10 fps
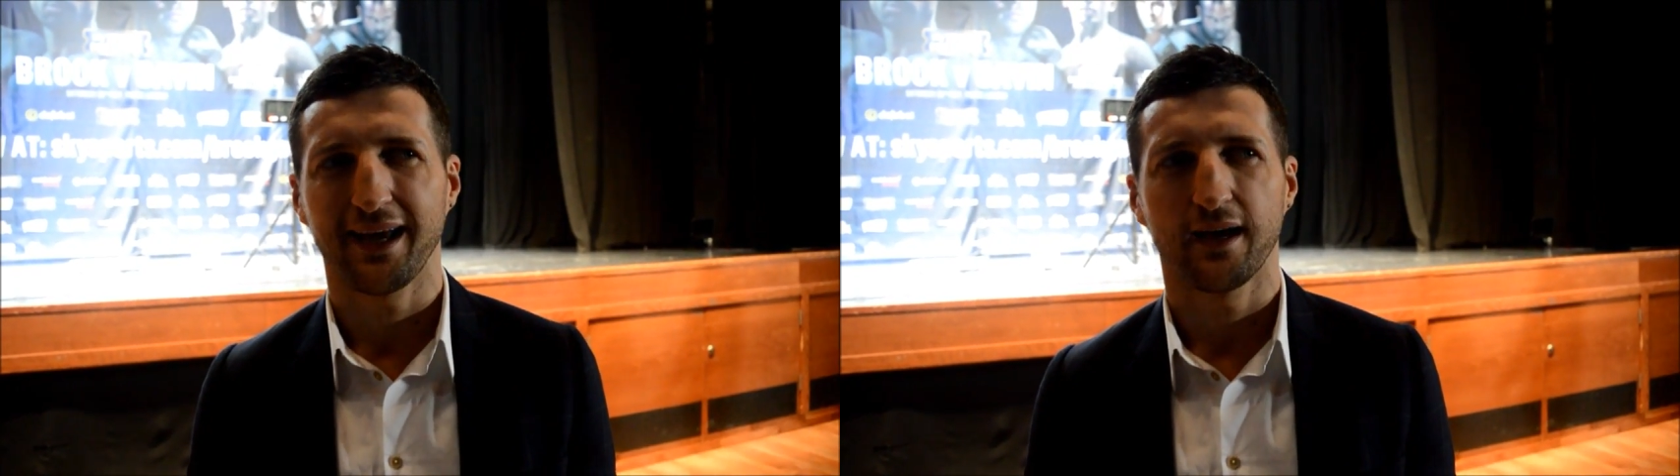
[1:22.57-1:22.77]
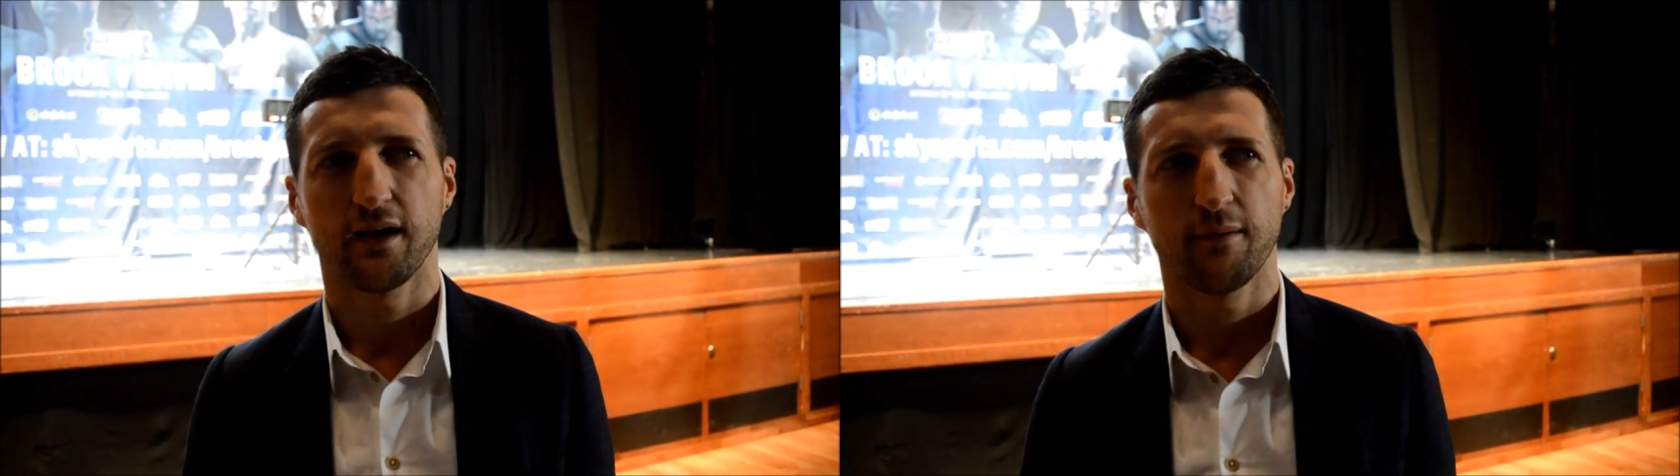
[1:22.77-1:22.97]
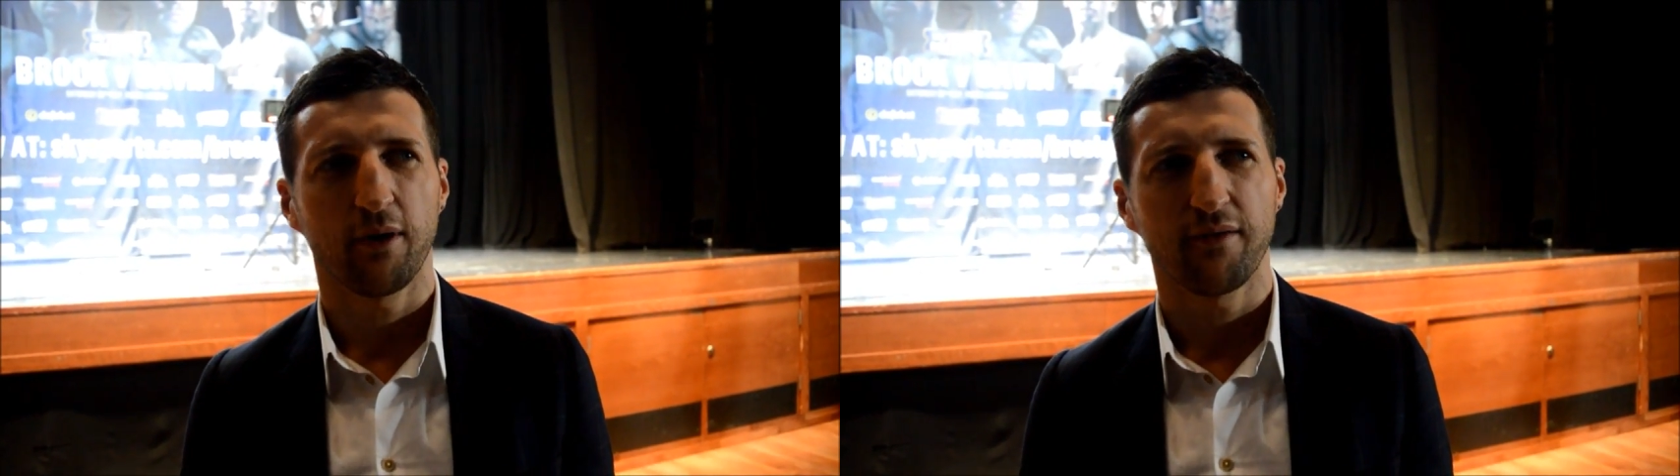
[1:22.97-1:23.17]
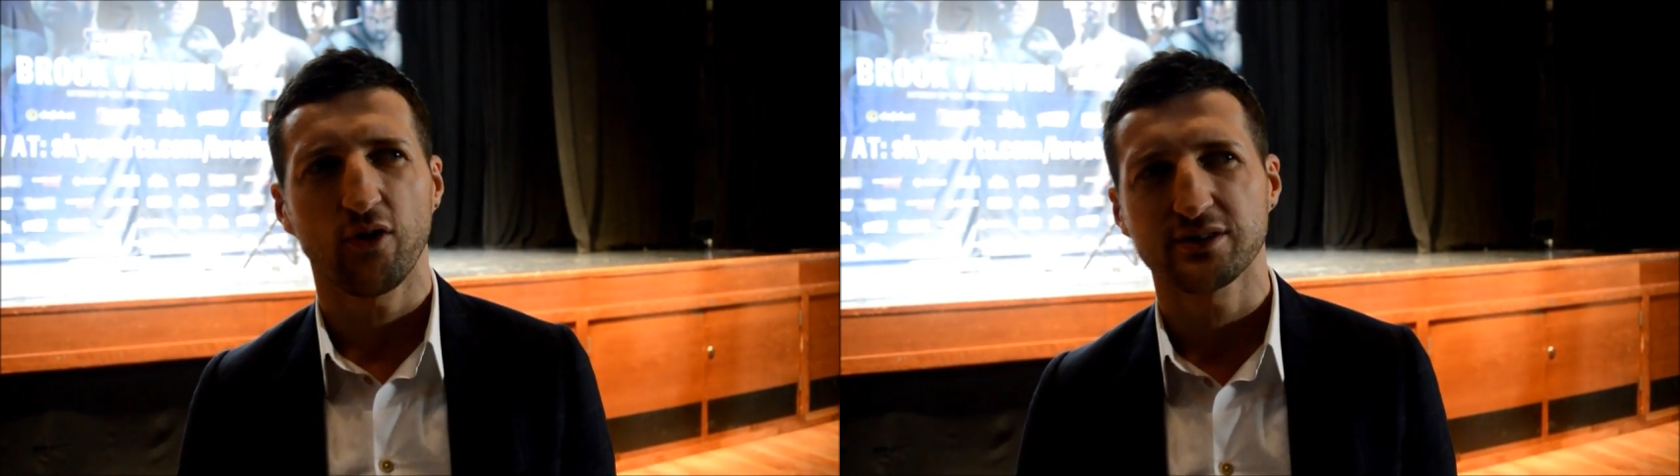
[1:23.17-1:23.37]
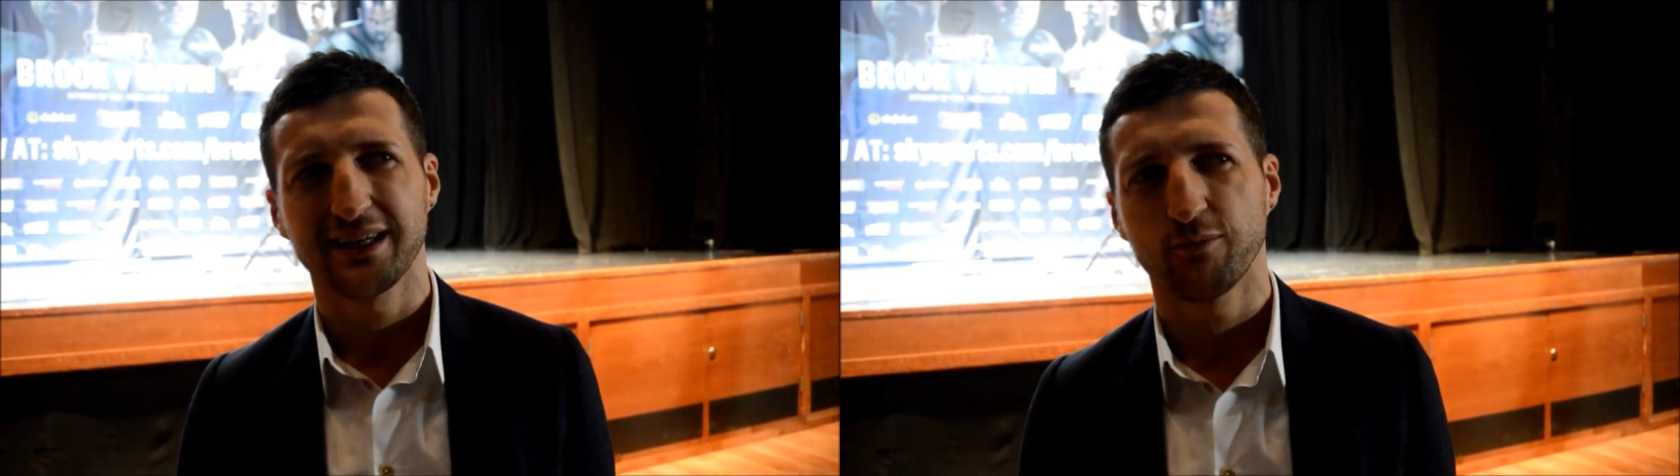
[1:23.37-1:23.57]
But I've
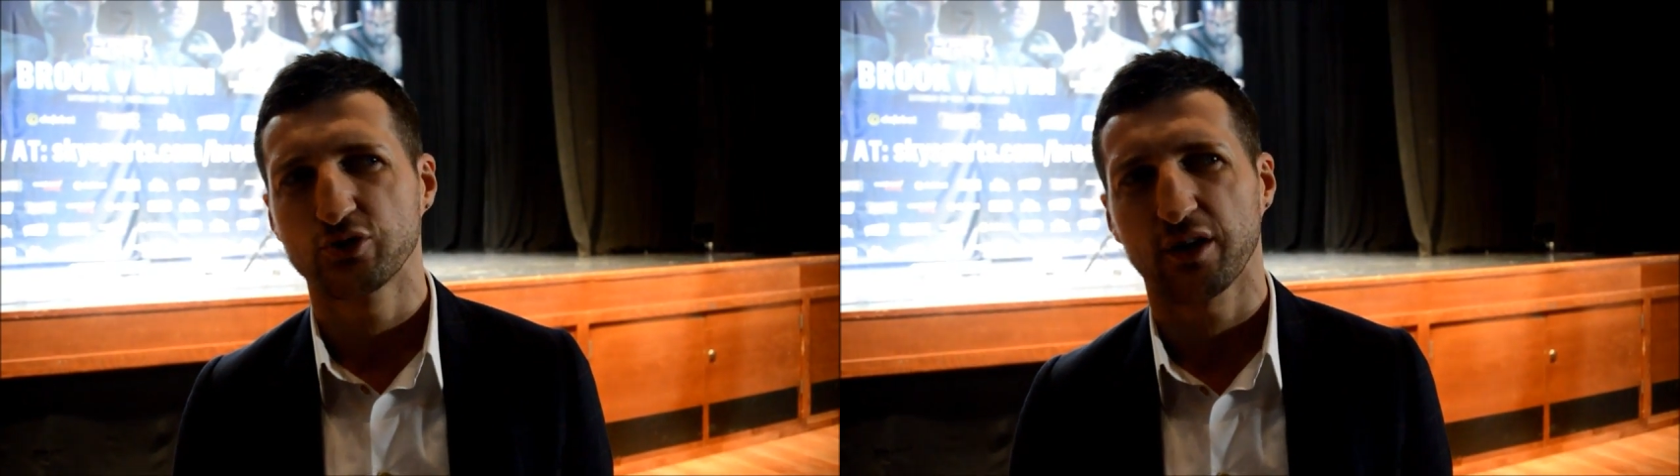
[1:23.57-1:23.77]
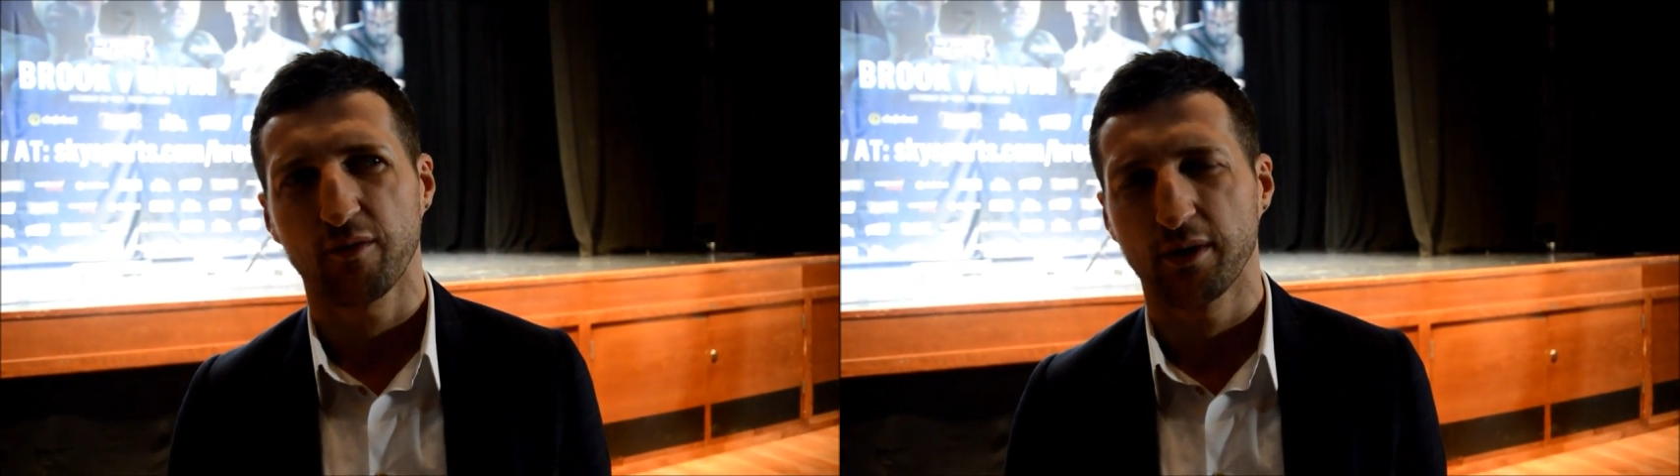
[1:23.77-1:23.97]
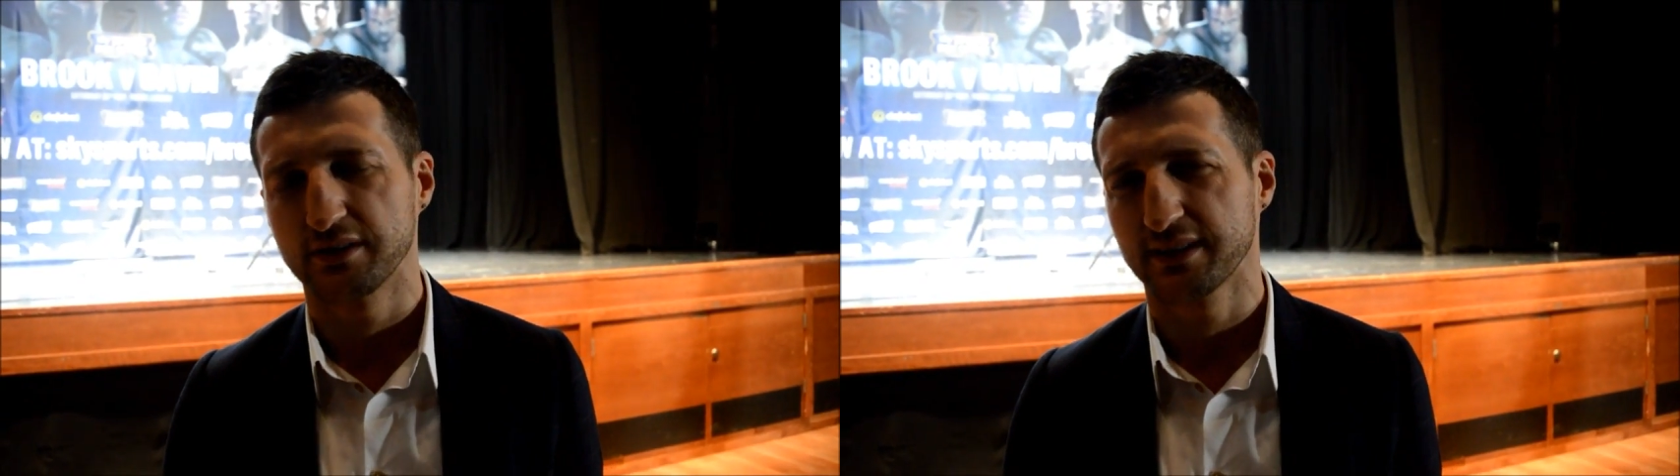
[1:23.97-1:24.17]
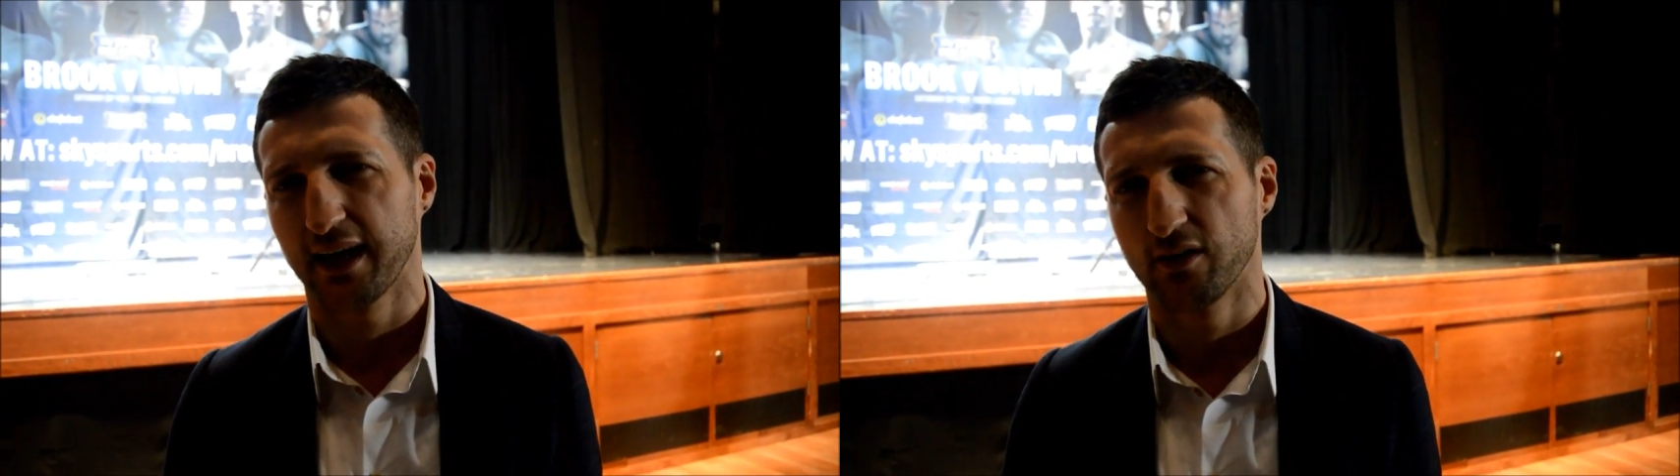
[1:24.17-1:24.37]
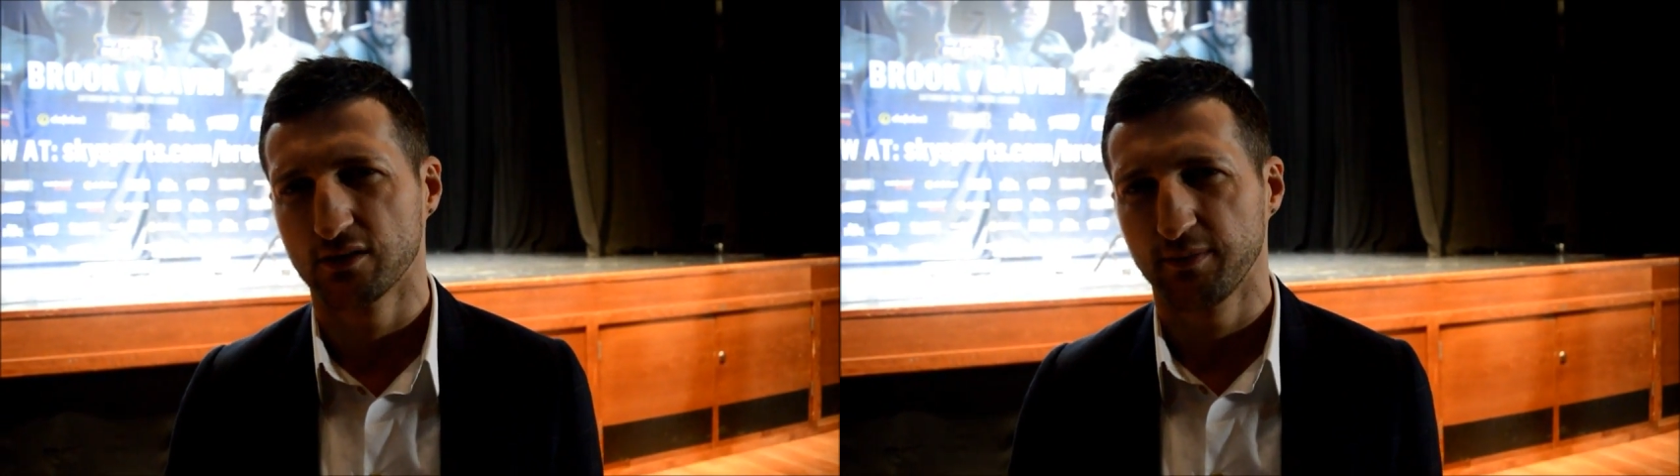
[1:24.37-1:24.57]
not seen much of him on the
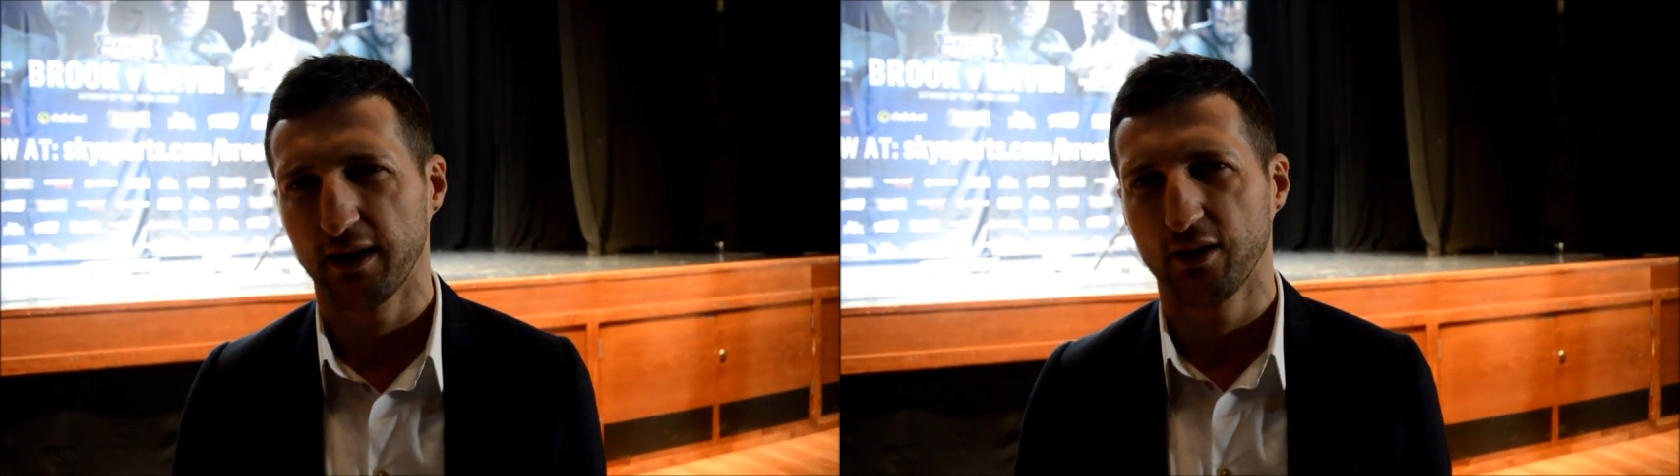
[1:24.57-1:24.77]
scales. But